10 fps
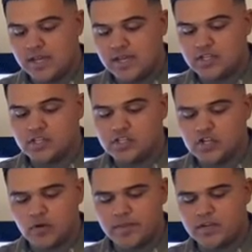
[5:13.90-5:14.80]
To
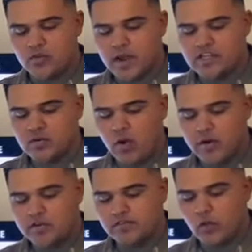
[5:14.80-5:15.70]
determine the direction
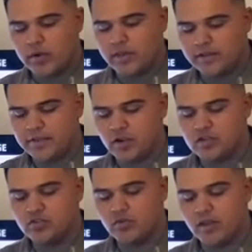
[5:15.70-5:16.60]
water is flowing, look at the
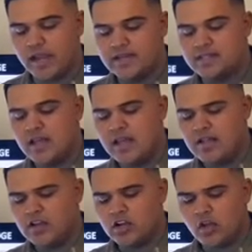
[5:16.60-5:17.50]
contour lines.
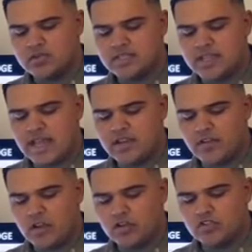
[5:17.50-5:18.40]
The closest end of the
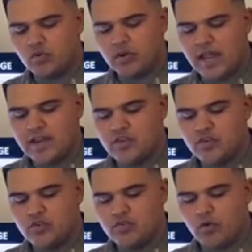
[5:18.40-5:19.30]
contour line,
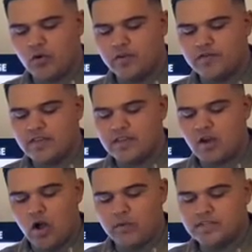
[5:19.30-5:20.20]
U or V,
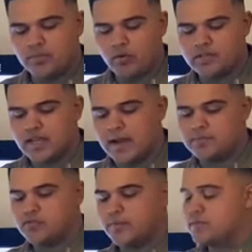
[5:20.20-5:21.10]
always points
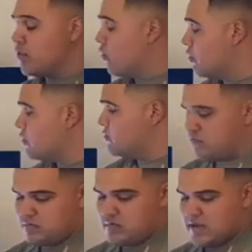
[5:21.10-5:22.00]
upstream or
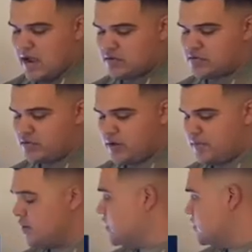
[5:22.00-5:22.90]

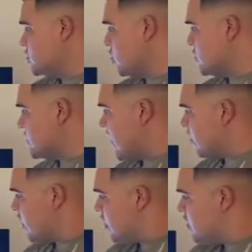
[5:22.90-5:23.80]
downstream towards high
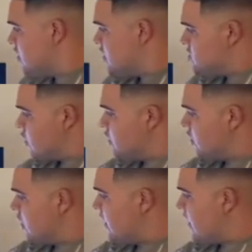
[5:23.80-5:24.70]
ground. So when you're
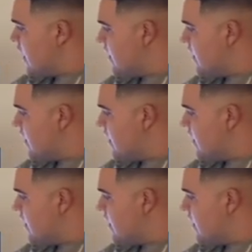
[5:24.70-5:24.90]
looking at a